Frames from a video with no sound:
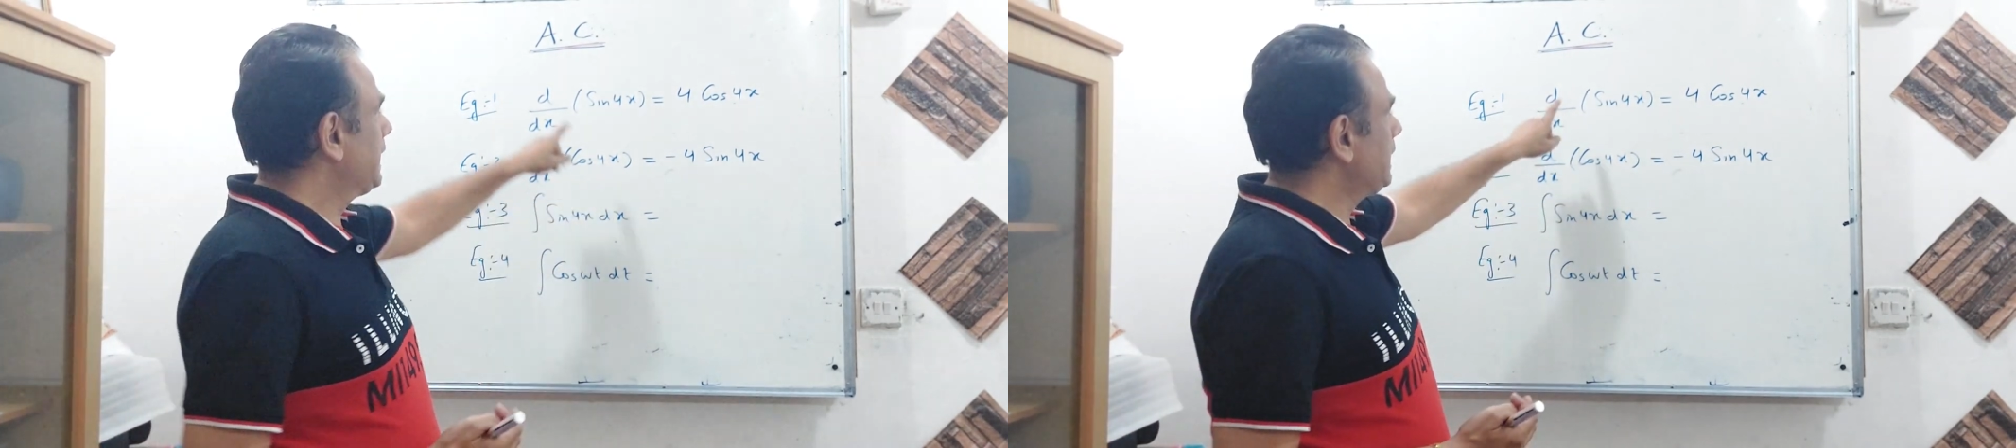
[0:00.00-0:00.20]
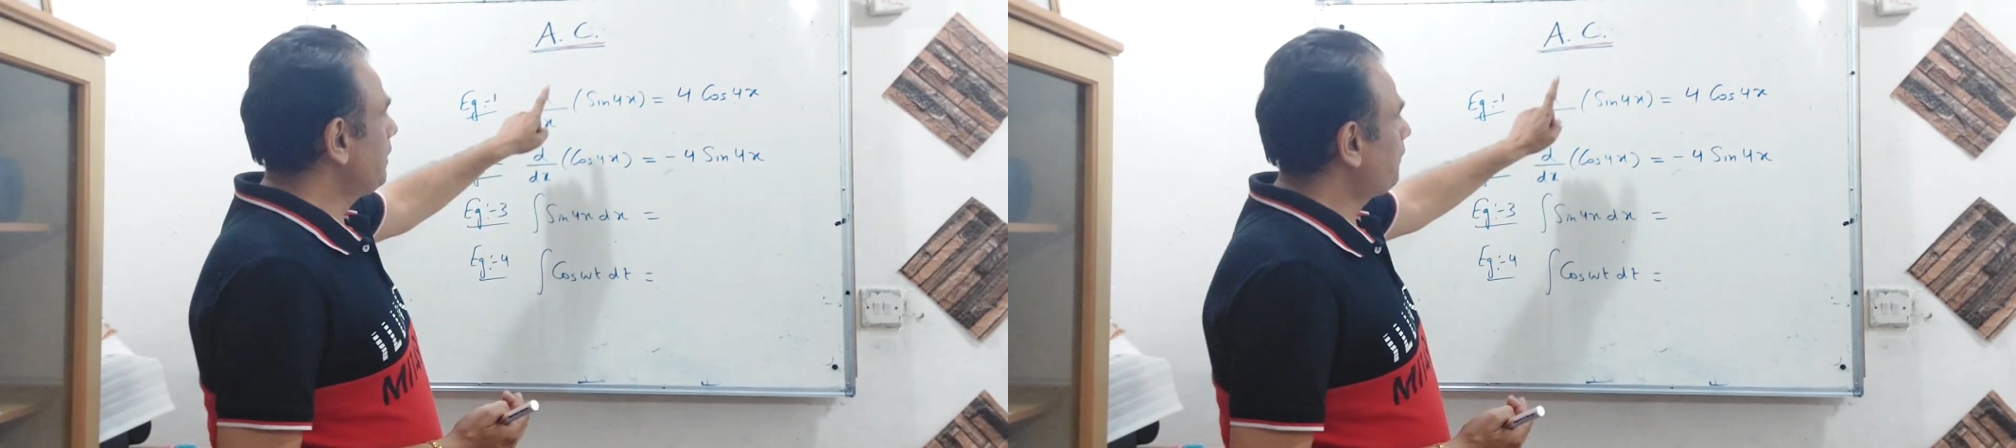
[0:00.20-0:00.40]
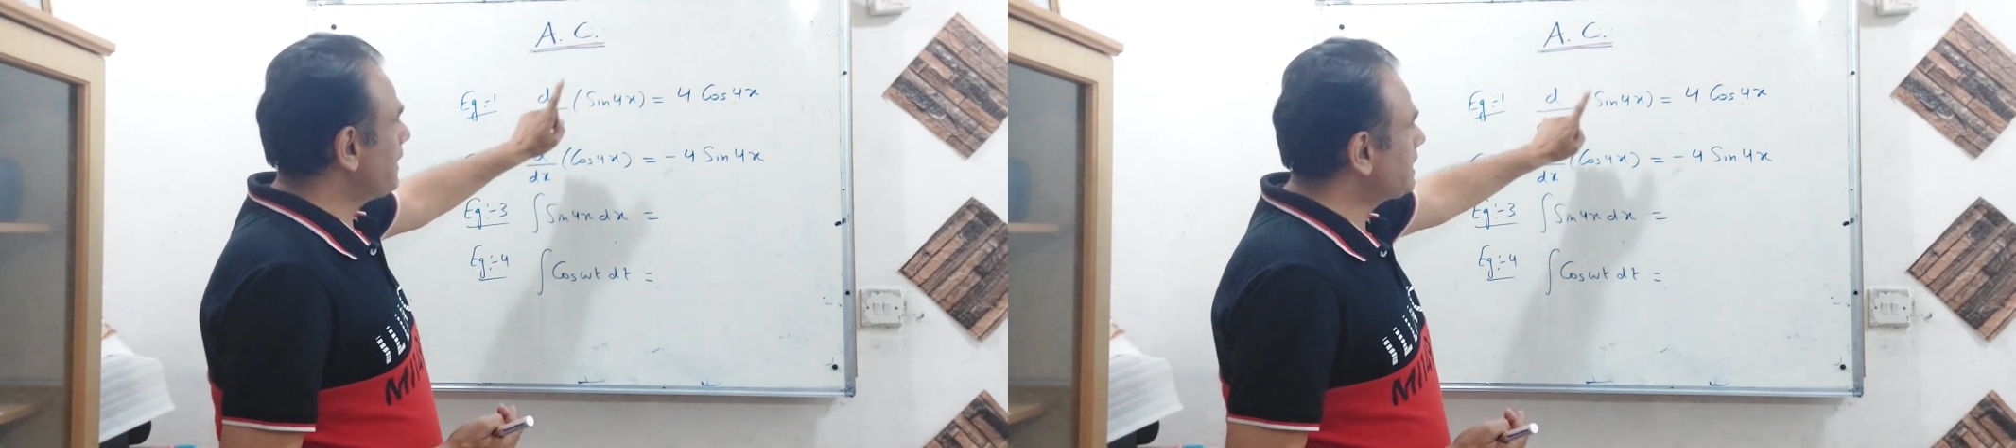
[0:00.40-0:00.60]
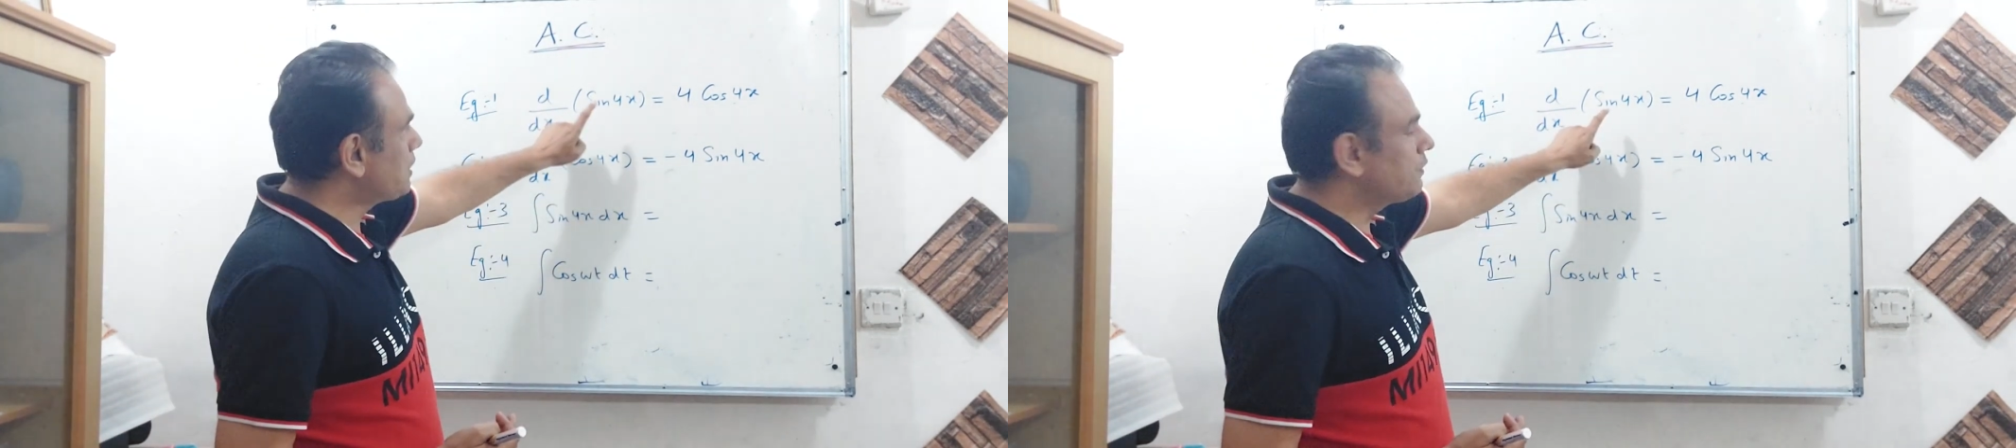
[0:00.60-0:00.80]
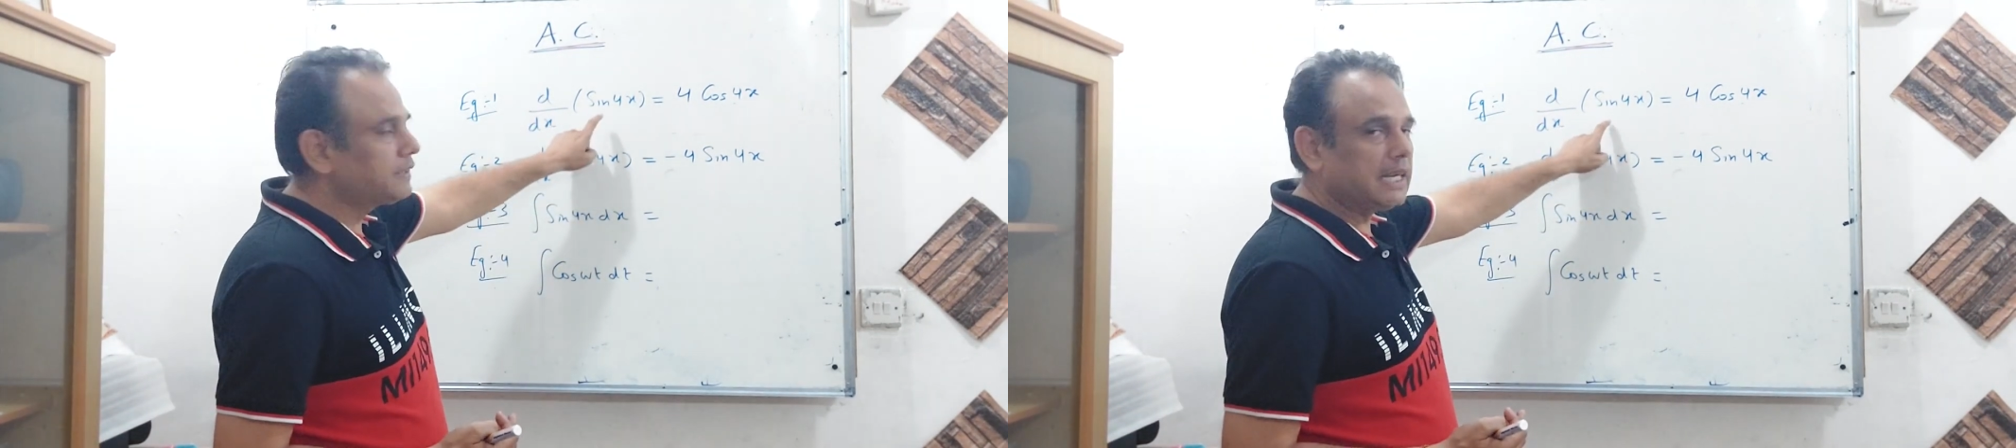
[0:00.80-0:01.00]
Differentiation
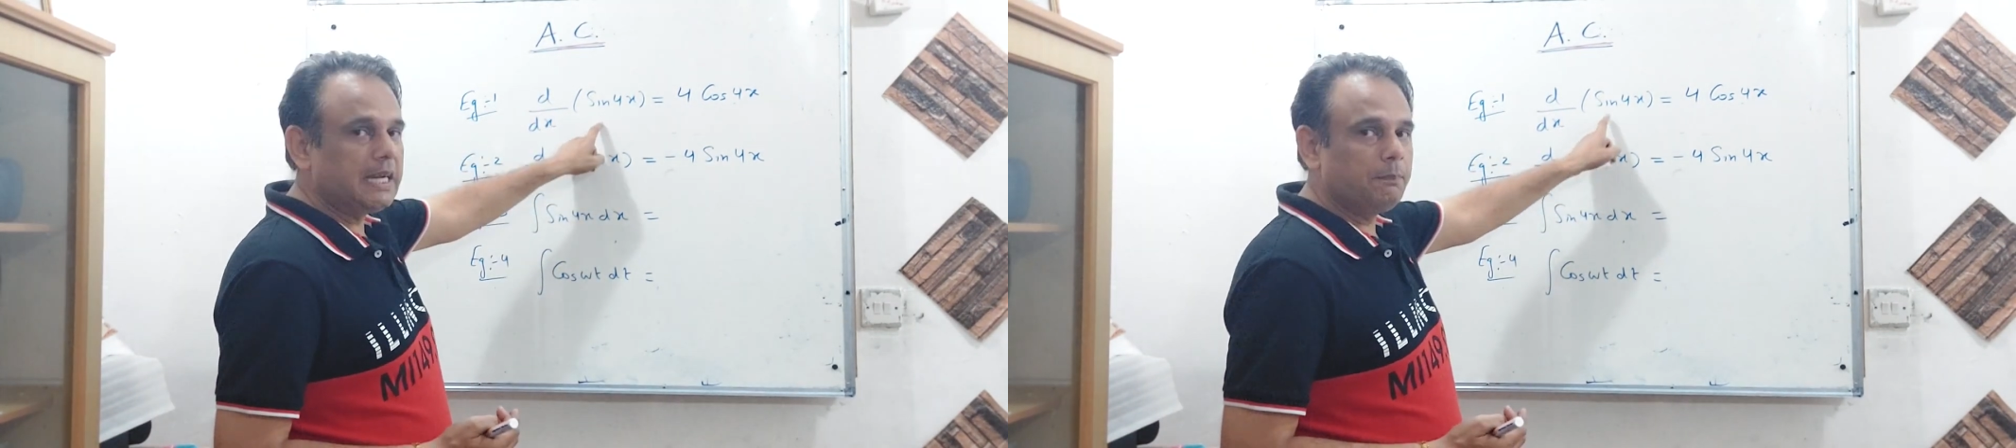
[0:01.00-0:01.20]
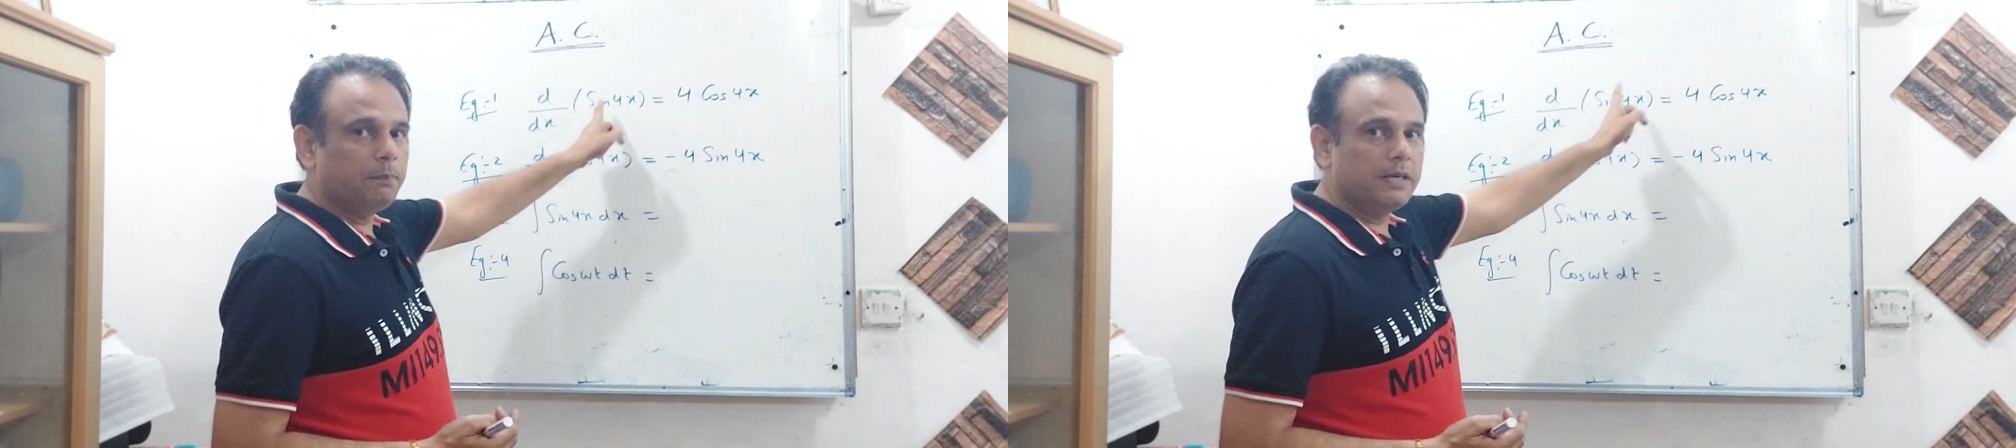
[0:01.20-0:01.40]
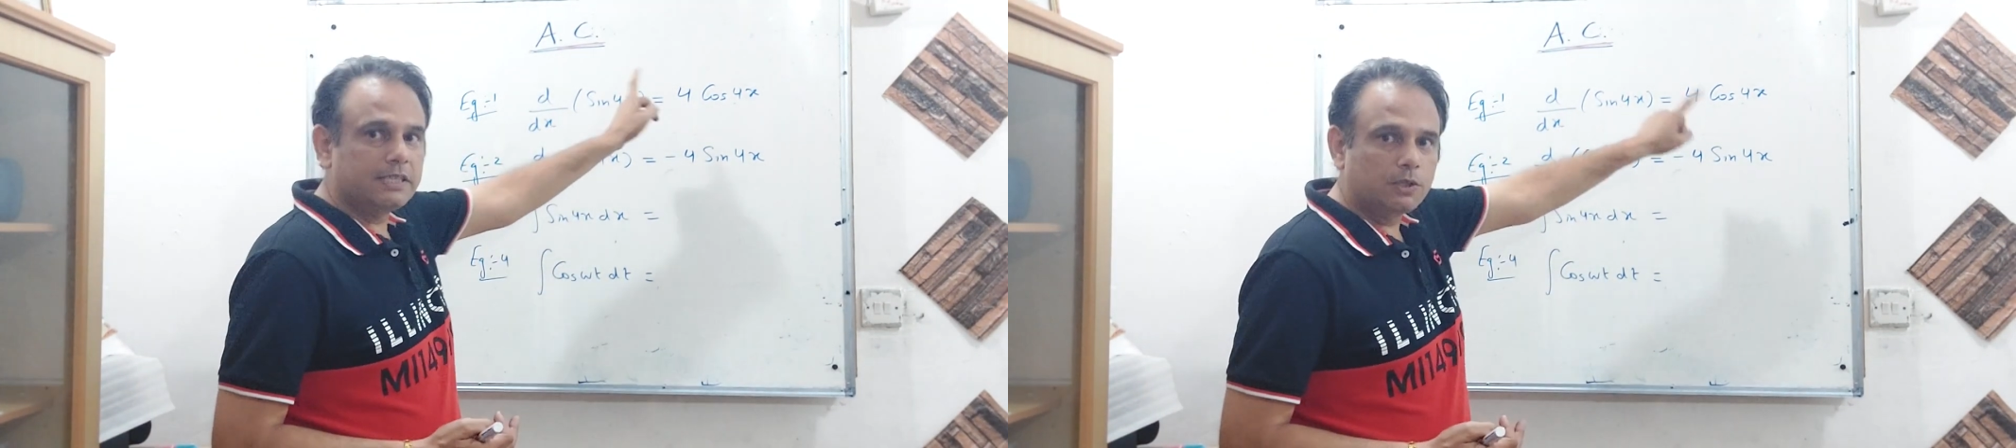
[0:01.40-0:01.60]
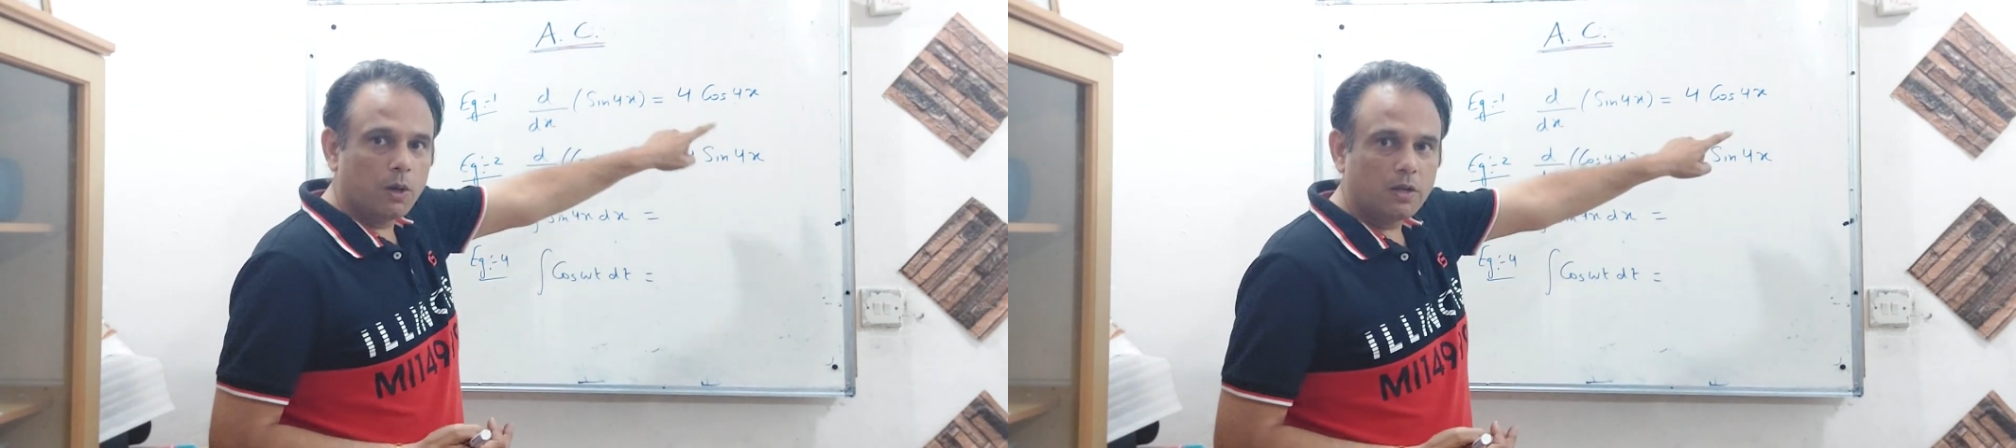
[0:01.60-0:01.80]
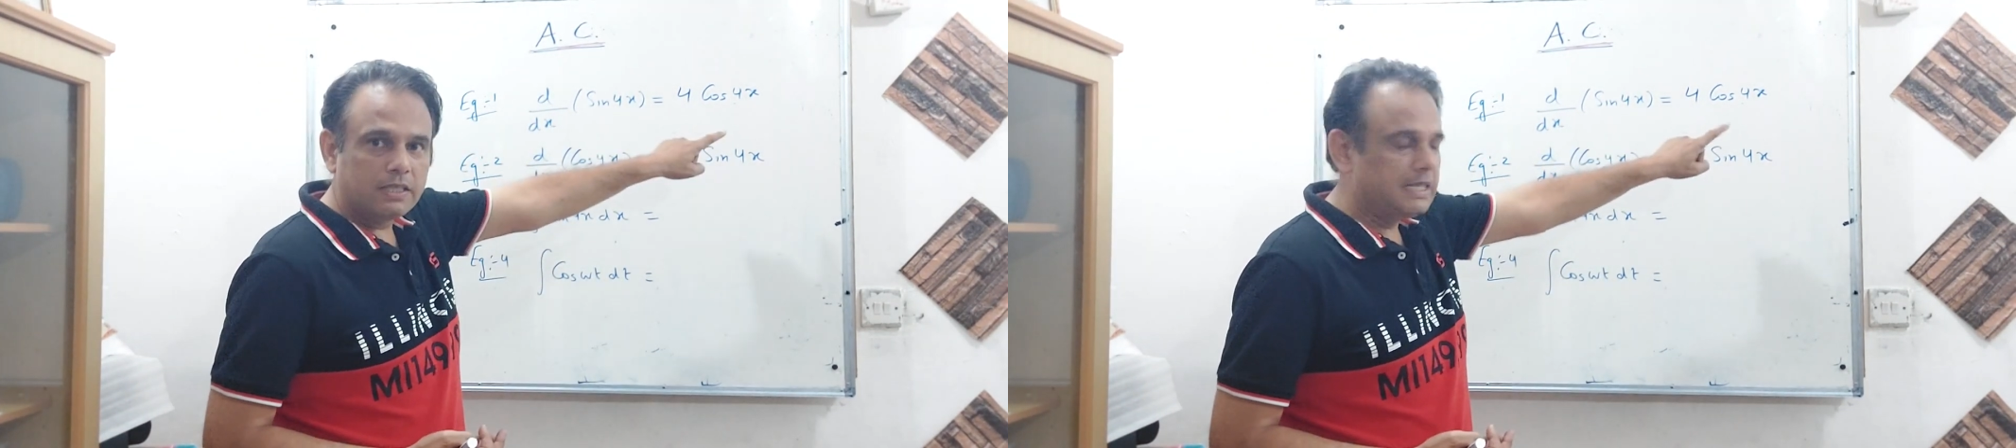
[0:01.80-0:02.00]
of sine plus
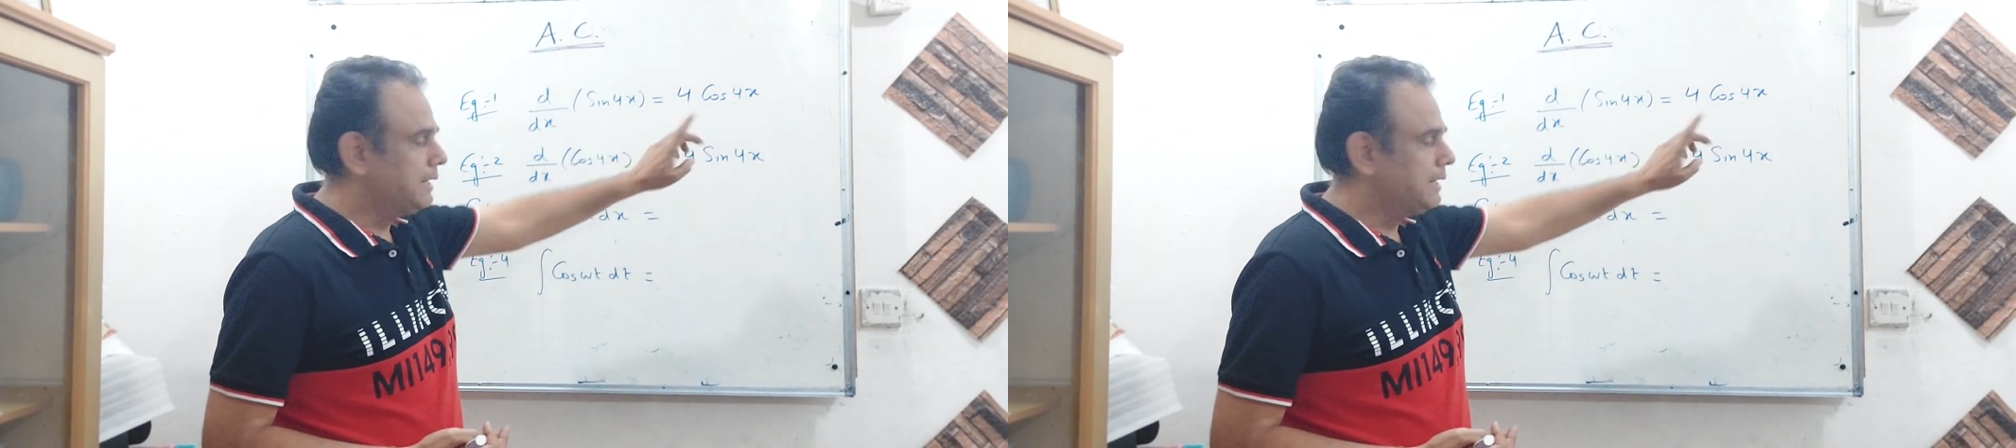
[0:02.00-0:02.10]
cos.